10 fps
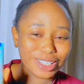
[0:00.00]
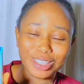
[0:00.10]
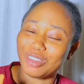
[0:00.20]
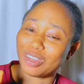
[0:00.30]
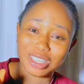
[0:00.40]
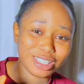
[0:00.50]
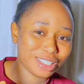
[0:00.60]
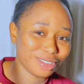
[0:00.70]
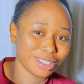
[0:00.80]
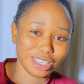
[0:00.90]
If you have
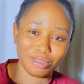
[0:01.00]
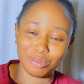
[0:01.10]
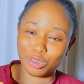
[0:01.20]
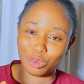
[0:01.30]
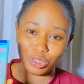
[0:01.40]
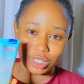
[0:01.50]
sensitive skin, please don't use